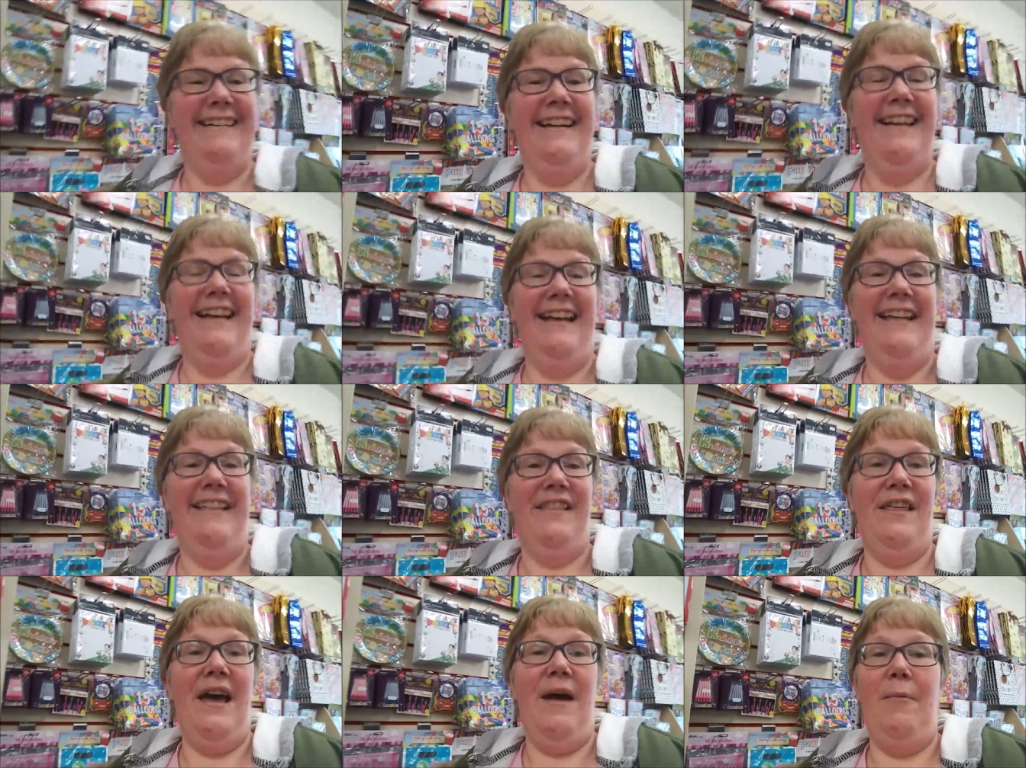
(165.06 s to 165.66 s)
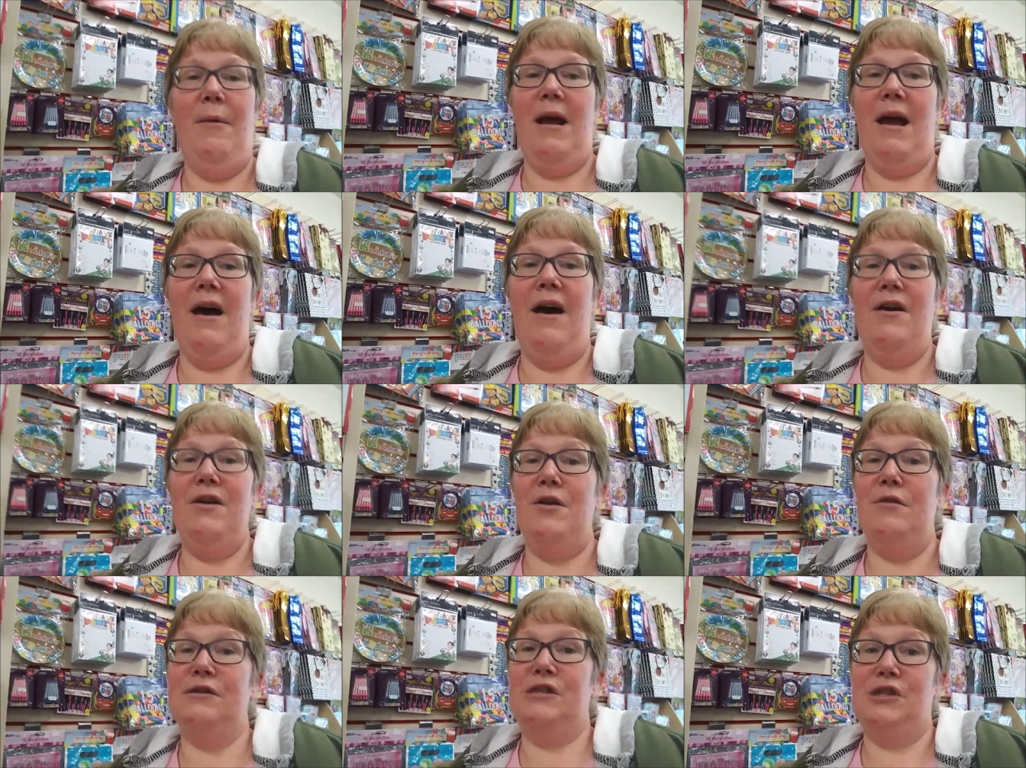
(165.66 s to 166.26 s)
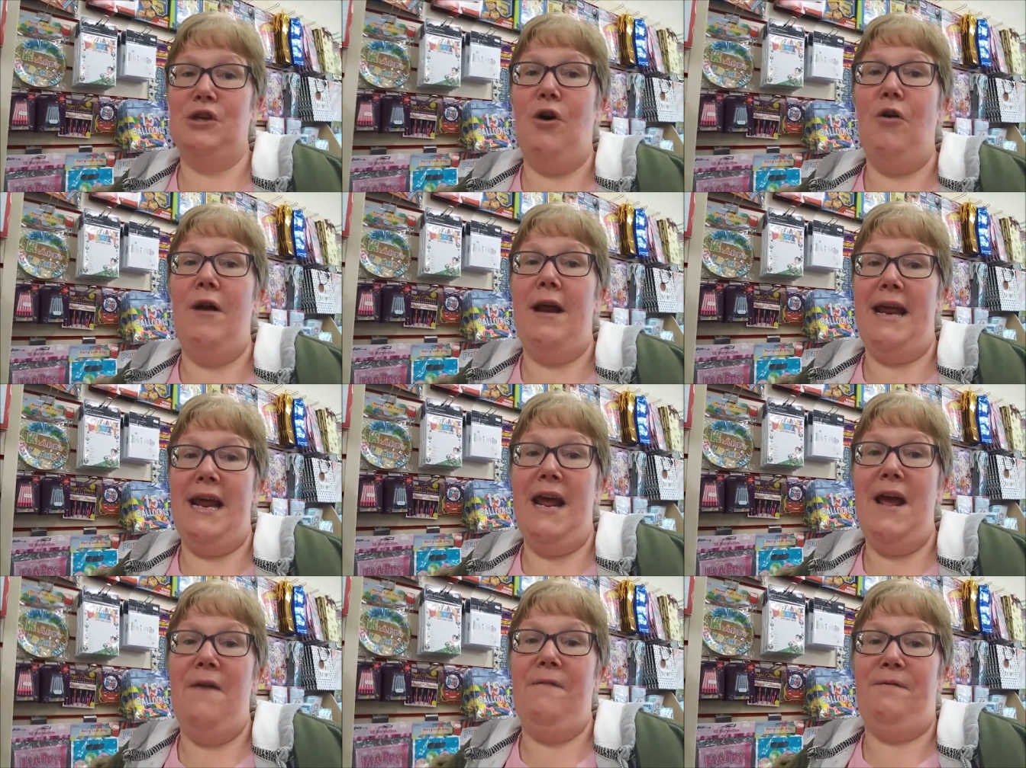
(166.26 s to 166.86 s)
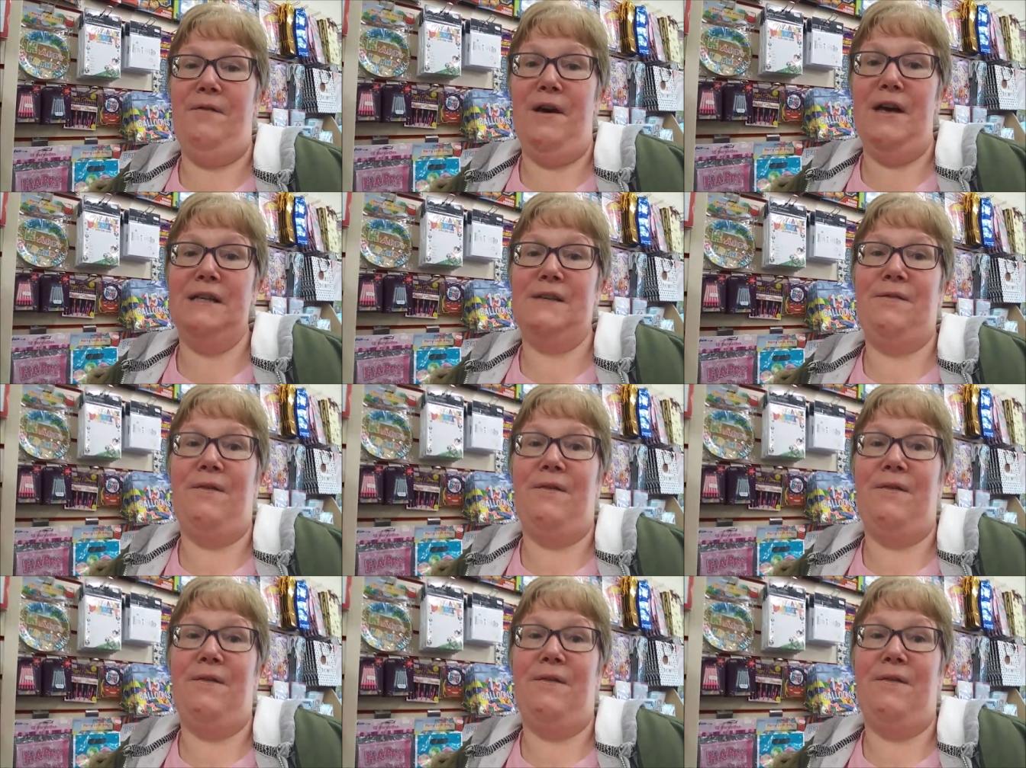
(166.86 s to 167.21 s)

there we are. You saw it here first,